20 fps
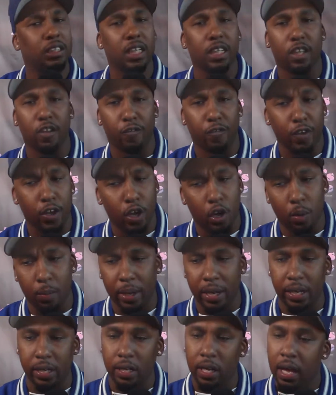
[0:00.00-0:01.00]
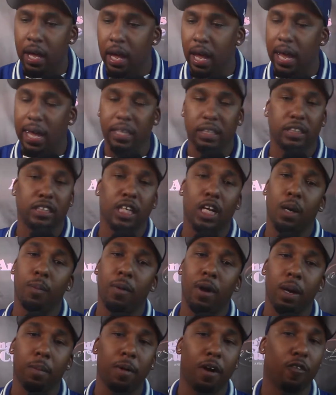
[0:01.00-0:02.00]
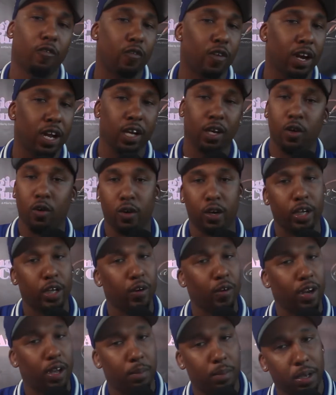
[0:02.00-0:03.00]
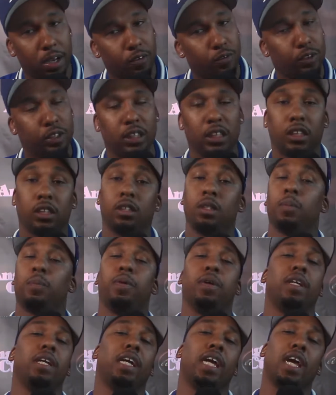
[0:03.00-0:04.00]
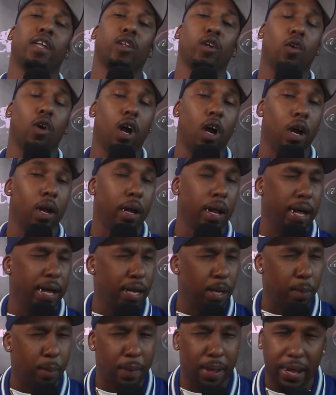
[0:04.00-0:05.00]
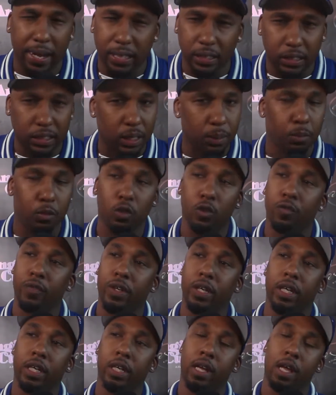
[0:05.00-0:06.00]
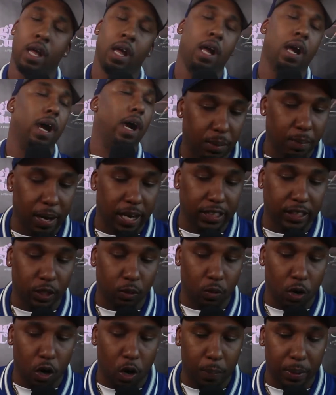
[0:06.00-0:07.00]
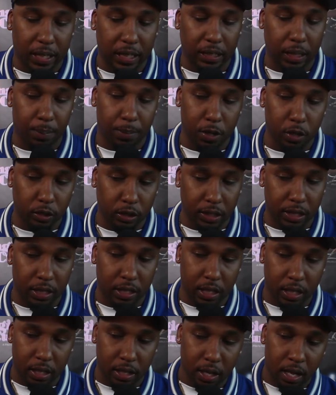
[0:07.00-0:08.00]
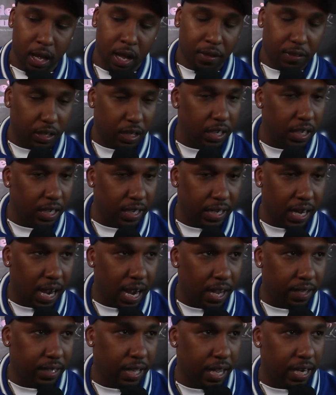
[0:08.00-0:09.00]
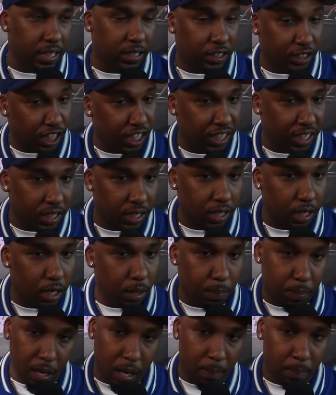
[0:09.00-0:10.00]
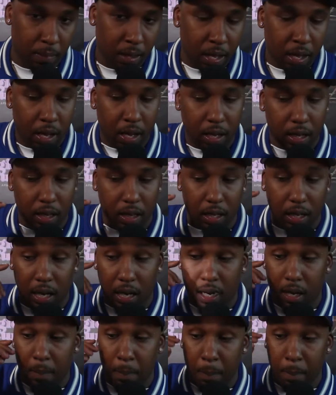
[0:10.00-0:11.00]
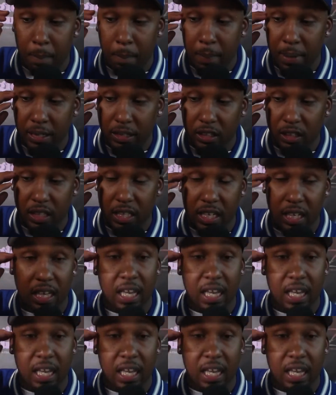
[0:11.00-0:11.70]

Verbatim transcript: see the film and celebrate my friend Corey Grant, man, for just putting together an amazing movie. It's an amazing role because I'm usually the hood guy that is stuck in the hood, but I'm mentally